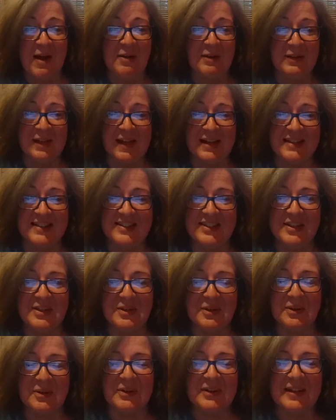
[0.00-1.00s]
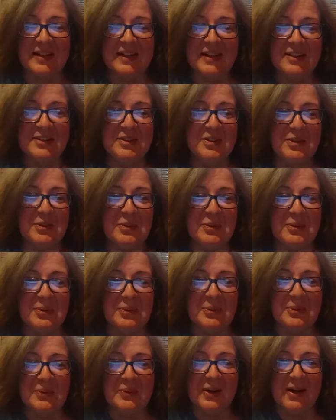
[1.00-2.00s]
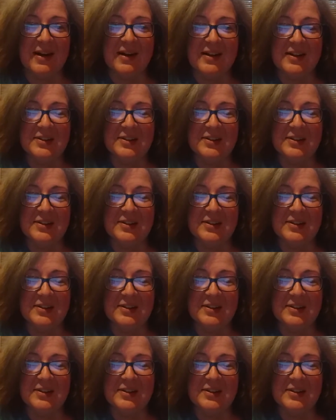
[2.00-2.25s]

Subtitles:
outlined here to